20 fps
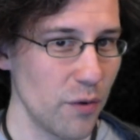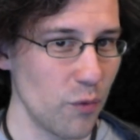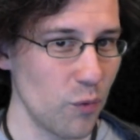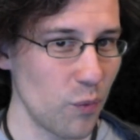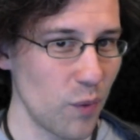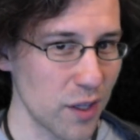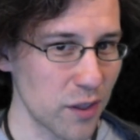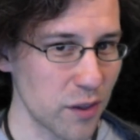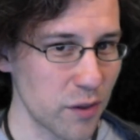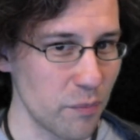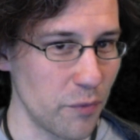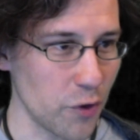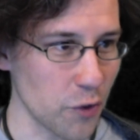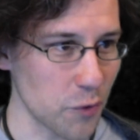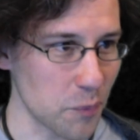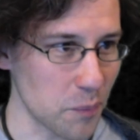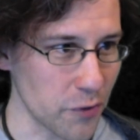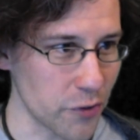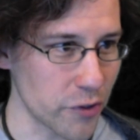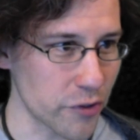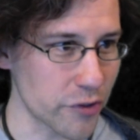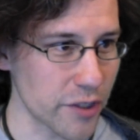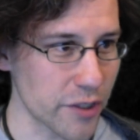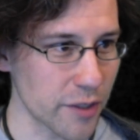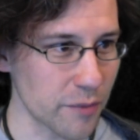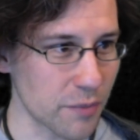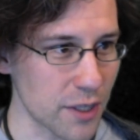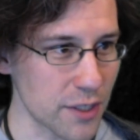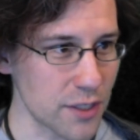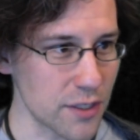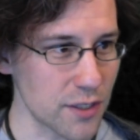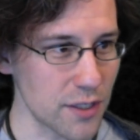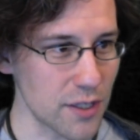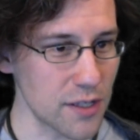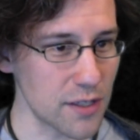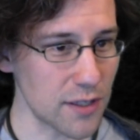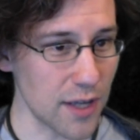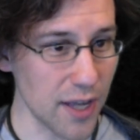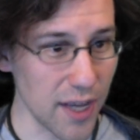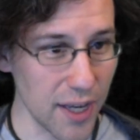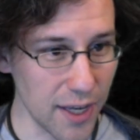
with multiple Nurturing Presences,